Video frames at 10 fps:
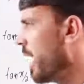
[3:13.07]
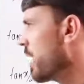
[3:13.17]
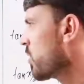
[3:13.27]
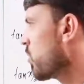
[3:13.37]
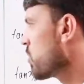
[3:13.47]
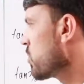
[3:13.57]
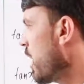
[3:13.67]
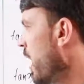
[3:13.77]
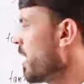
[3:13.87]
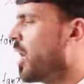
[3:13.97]
and
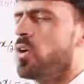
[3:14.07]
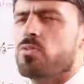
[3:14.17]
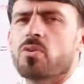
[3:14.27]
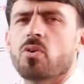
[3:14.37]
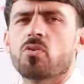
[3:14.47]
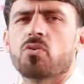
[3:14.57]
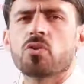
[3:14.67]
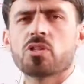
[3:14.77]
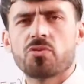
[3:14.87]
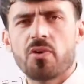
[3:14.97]
cosine of
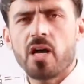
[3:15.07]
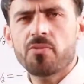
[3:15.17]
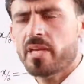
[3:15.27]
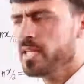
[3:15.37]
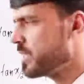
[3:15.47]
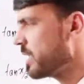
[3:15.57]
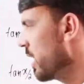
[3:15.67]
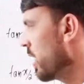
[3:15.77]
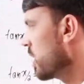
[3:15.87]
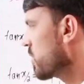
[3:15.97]
45 is
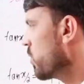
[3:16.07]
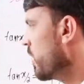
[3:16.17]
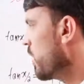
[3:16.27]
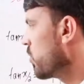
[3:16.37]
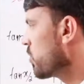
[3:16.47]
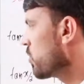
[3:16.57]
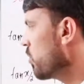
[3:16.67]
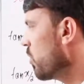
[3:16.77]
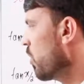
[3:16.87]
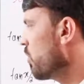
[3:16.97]
square root
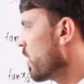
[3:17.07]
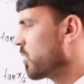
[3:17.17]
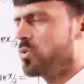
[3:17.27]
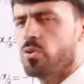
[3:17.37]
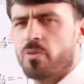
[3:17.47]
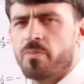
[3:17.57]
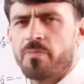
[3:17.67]
2 over 2.